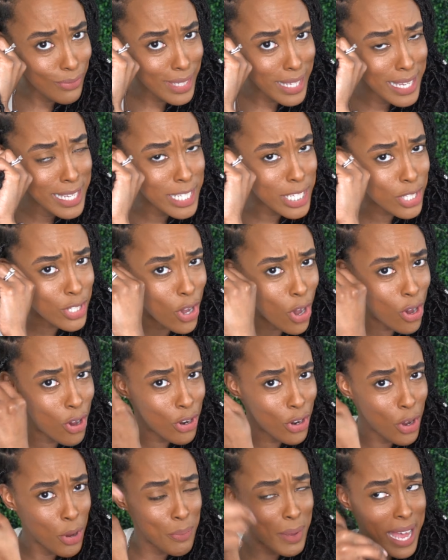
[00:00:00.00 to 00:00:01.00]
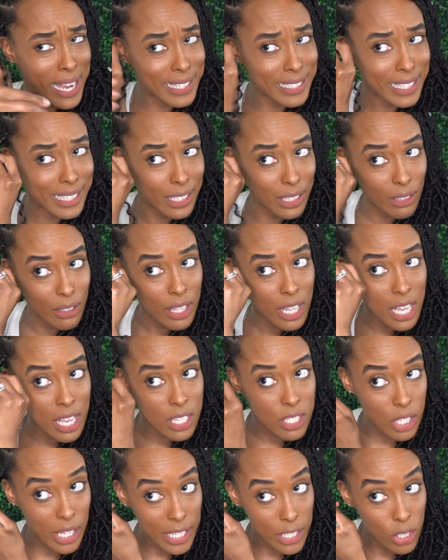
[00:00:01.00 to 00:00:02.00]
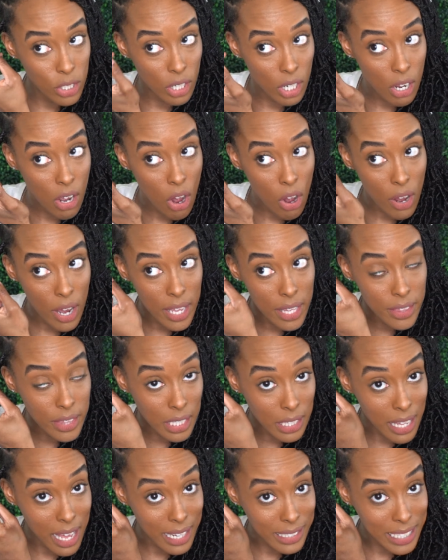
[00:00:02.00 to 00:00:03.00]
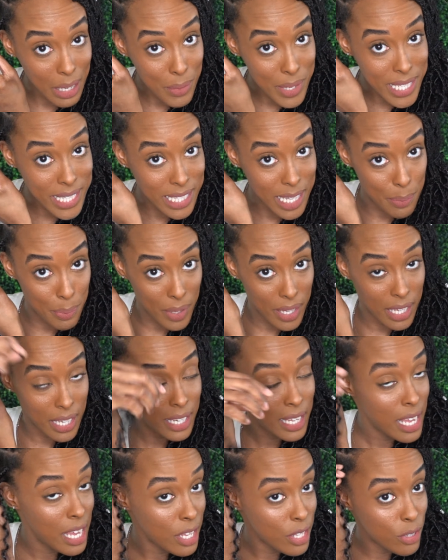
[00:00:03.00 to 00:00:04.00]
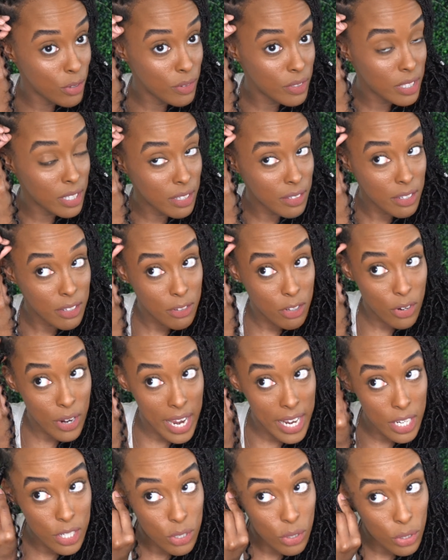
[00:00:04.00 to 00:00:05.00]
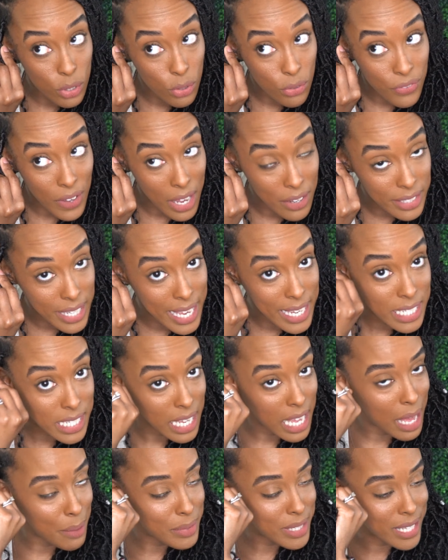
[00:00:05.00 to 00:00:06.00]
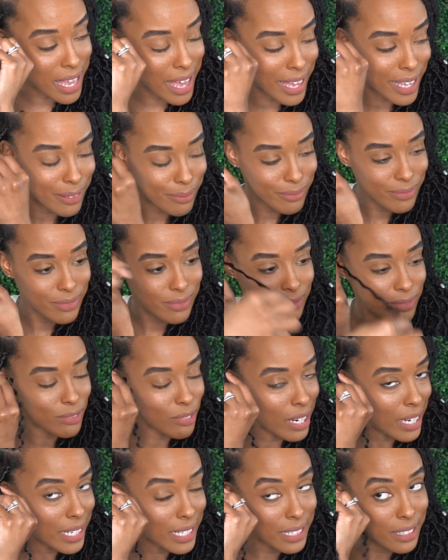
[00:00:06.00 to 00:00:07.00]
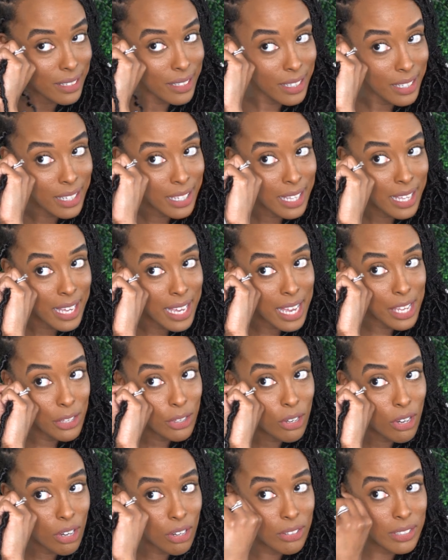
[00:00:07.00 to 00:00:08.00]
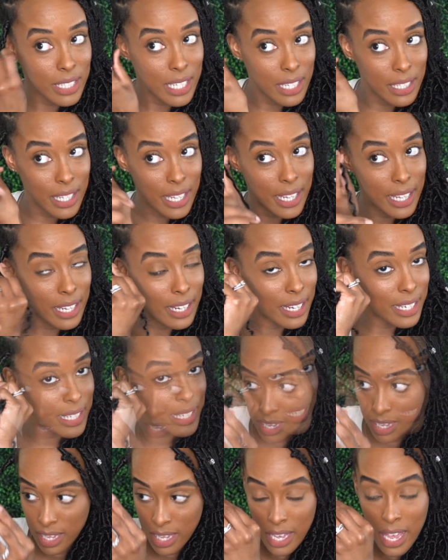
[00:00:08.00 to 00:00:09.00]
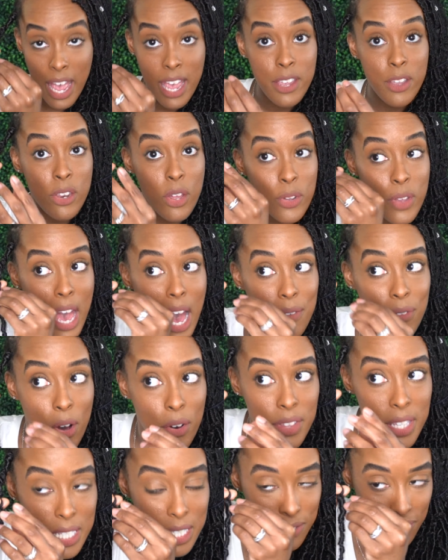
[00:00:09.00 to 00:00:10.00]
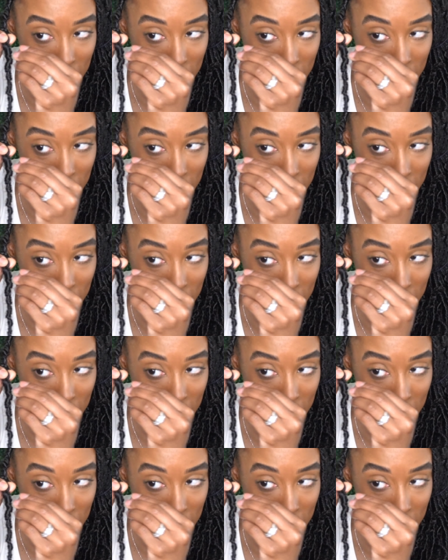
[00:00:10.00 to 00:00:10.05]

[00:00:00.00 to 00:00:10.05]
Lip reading: is just going on back down. So like, you done caught the lock that was slipping, you done created you a new foundation up top, right? And you going down the hair, and then, you have all this